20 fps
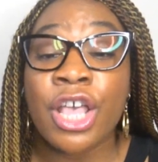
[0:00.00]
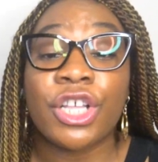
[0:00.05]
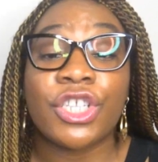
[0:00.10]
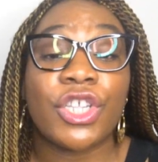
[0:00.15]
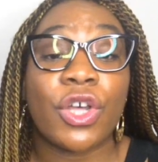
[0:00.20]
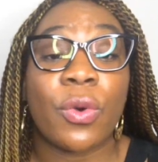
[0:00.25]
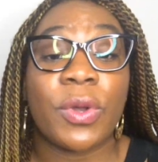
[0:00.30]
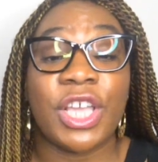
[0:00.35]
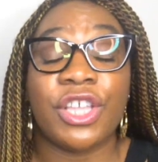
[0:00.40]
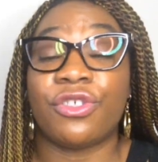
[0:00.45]

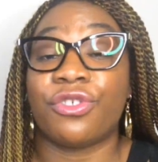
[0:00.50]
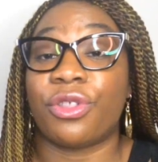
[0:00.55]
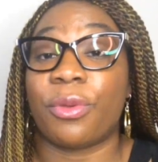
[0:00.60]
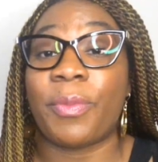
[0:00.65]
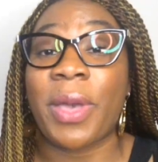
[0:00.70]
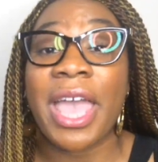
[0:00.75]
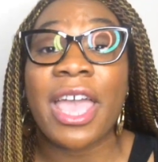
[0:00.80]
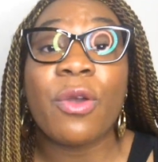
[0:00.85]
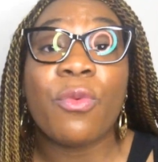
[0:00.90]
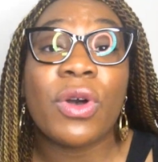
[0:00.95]
So either the
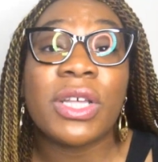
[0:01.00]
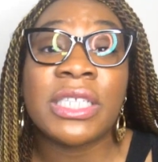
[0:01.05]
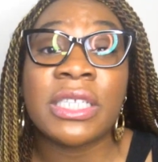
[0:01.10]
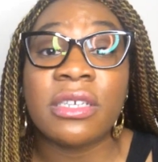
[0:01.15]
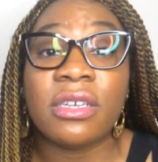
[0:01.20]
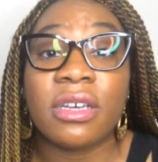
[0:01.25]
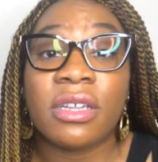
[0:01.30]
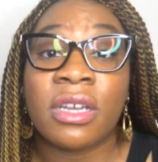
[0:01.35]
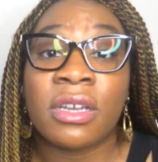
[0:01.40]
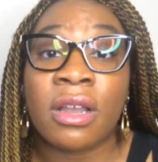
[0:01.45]
pay
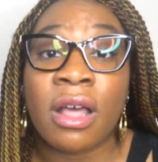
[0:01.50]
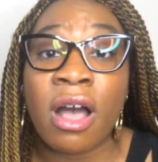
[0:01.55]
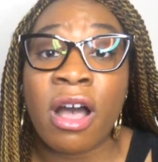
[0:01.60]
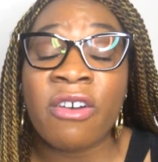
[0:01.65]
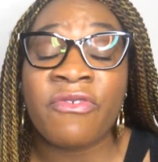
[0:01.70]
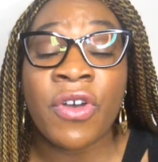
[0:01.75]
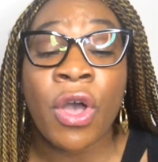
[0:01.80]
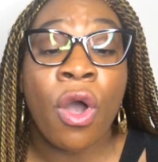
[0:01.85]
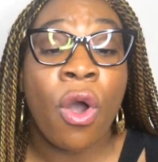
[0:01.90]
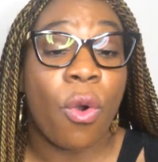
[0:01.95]
wasn't good
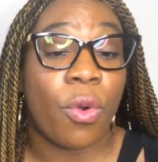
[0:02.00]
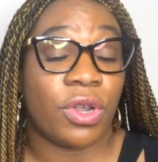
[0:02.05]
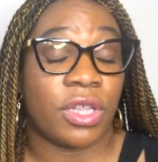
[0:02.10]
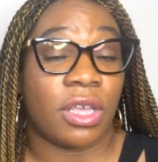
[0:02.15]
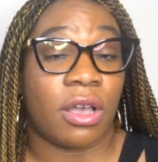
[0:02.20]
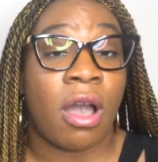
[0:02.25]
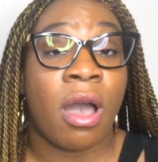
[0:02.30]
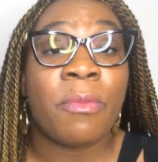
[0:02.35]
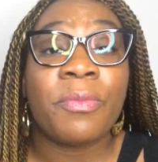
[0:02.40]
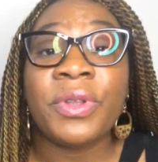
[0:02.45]
enough, or
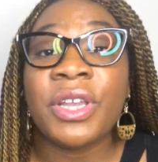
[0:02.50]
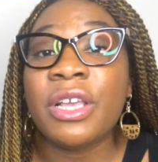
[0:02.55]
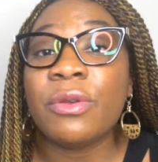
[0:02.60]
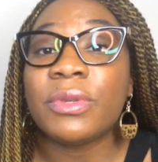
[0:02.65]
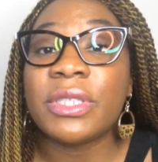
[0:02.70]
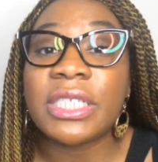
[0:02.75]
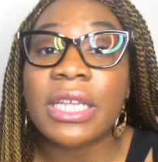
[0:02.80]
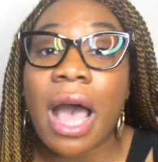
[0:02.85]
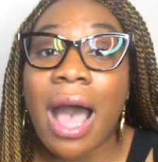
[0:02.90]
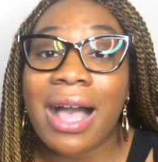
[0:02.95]
the company
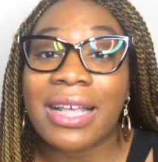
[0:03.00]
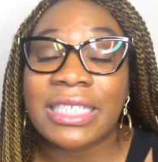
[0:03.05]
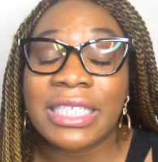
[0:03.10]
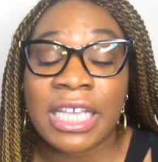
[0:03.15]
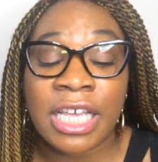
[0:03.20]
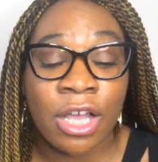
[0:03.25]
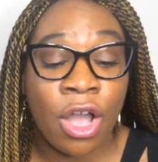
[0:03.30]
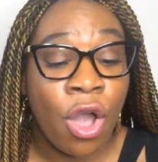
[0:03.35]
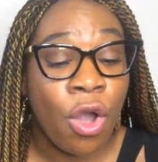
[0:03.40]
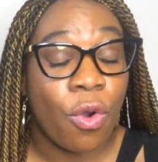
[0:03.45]
was
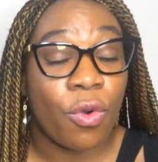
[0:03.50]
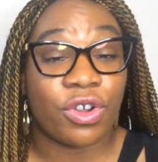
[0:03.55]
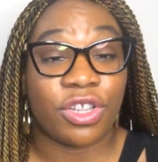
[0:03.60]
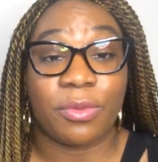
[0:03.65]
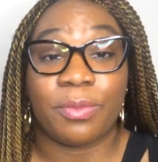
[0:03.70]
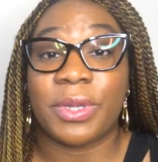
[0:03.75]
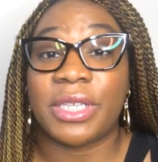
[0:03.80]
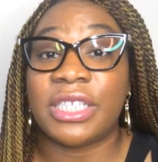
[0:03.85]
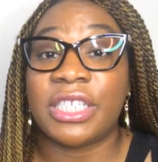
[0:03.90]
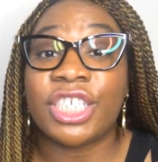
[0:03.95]
toxic, or the
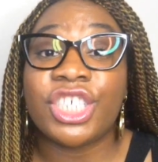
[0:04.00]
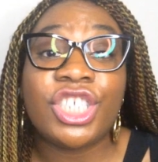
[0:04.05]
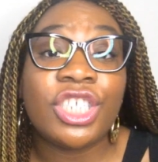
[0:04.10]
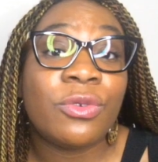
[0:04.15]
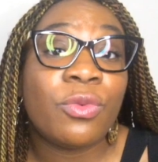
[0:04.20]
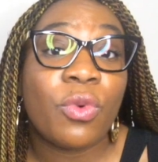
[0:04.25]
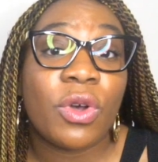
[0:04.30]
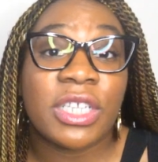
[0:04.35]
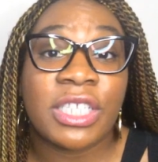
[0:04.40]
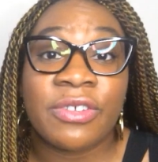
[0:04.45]

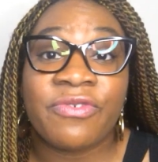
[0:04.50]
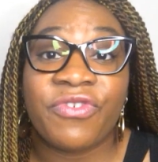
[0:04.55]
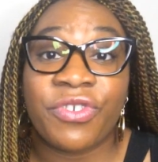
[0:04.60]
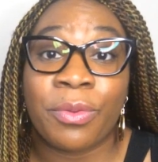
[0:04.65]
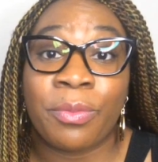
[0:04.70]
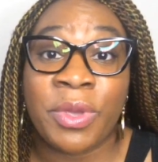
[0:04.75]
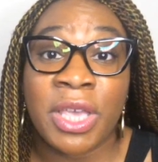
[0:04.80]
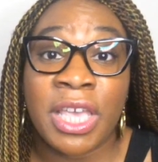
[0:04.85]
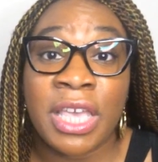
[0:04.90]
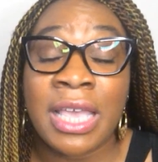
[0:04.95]
position wasn't for
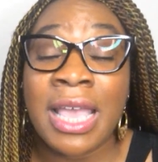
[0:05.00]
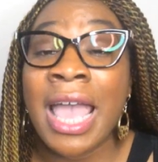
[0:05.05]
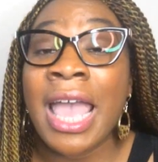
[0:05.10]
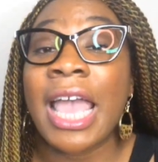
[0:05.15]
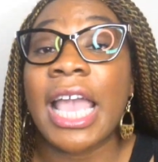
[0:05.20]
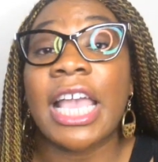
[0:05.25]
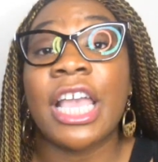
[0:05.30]
me.